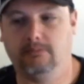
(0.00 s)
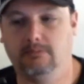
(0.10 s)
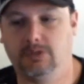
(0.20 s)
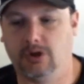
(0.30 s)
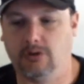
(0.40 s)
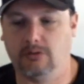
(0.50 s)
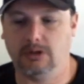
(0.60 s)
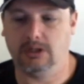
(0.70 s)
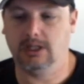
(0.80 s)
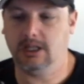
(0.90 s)
So
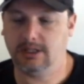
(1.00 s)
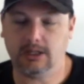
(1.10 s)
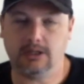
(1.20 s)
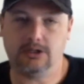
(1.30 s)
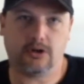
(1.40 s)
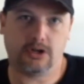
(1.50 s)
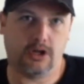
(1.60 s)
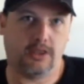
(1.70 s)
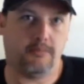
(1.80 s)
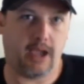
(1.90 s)
decent construction
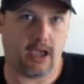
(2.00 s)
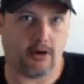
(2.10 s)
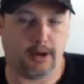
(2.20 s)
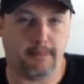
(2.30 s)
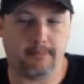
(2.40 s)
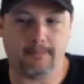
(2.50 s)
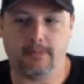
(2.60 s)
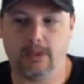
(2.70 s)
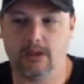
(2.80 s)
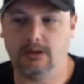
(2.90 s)
on the battery,
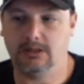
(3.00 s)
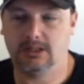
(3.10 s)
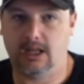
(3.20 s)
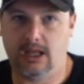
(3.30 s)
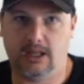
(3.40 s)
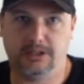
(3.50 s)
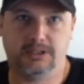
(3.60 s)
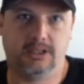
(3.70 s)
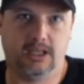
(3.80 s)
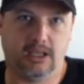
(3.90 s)

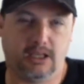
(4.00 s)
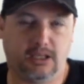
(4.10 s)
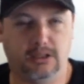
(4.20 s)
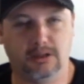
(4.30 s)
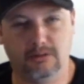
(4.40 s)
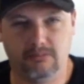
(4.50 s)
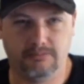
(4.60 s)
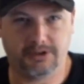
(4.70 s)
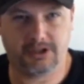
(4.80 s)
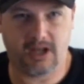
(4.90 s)
sans the
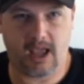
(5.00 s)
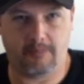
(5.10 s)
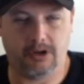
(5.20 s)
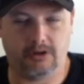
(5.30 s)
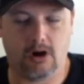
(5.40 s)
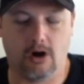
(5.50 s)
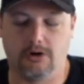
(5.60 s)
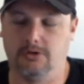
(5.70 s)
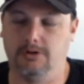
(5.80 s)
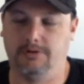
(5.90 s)
snap-in
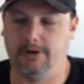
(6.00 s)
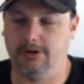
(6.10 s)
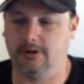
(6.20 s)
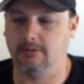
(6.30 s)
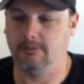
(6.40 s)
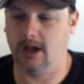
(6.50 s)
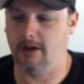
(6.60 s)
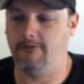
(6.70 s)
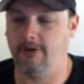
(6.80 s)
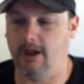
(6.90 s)
cartridge feature. Not
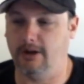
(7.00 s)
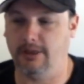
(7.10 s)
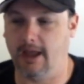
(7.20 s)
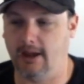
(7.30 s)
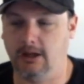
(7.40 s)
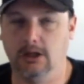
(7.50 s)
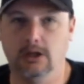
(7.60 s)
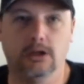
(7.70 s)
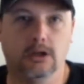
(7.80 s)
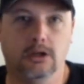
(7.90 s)
a fan of that.
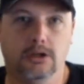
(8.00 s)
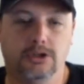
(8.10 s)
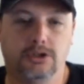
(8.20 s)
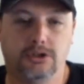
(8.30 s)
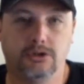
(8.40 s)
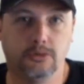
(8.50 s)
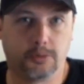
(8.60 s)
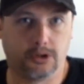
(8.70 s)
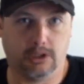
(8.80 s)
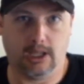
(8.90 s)

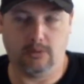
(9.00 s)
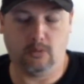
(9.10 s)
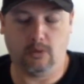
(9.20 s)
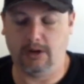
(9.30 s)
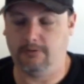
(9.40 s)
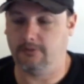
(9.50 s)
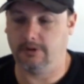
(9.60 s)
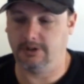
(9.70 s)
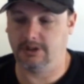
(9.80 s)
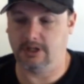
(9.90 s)
Super lightweight for
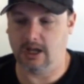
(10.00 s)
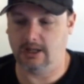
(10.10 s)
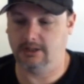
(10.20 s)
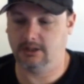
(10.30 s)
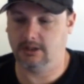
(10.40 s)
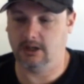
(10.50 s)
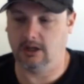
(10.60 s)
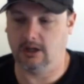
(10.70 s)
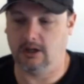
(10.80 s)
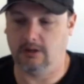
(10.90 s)
its size.
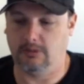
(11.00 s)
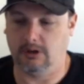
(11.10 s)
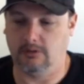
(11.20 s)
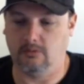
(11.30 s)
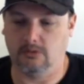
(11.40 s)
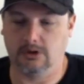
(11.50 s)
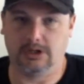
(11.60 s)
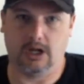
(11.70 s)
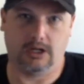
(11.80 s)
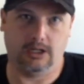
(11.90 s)
I mean, we're
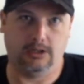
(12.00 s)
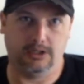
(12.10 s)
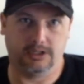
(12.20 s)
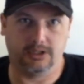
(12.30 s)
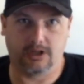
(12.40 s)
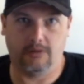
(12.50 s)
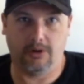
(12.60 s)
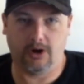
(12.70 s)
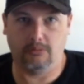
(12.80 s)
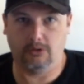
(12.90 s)
talking, this is
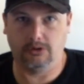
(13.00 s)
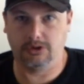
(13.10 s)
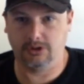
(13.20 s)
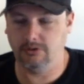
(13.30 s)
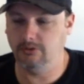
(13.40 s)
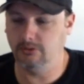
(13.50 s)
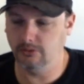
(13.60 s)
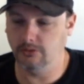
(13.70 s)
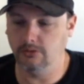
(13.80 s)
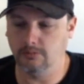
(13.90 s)
comparable
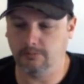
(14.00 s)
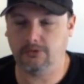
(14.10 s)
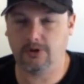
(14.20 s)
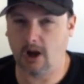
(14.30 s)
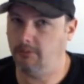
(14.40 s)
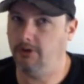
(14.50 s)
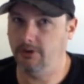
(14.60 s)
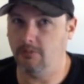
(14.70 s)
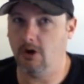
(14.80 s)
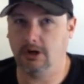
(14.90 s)
to probably the
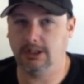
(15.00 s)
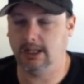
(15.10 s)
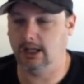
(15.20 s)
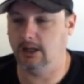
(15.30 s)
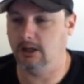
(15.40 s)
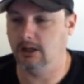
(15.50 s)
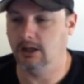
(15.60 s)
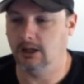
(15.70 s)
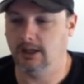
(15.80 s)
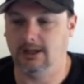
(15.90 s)
Mark 10
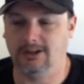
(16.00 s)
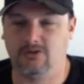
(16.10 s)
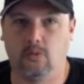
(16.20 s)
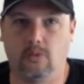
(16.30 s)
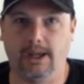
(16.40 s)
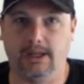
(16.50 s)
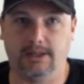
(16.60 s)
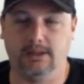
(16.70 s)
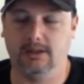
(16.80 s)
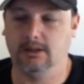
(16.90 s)
in its
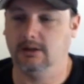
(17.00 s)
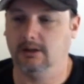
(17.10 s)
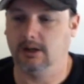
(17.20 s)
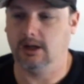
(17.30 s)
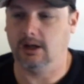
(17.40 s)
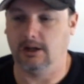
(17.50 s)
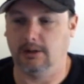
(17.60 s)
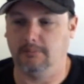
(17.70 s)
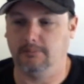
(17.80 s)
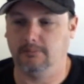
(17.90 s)
weight.
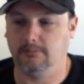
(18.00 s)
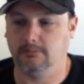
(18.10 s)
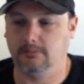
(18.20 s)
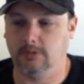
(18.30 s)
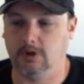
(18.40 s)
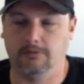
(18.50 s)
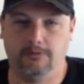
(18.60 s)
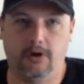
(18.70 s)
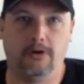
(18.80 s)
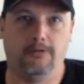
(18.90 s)

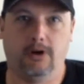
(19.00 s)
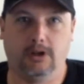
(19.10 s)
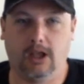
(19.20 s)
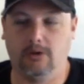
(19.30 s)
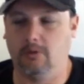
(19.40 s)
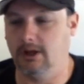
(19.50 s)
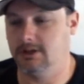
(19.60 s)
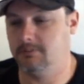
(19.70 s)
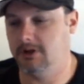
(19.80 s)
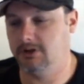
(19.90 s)
Very, very lightweight,
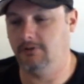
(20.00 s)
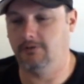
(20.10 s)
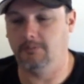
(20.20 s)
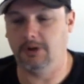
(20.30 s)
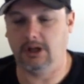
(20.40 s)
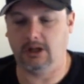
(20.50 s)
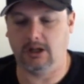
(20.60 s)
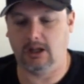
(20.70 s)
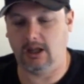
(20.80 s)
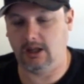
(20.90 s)
especially for
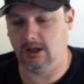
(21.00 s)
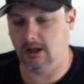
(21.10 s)
being a,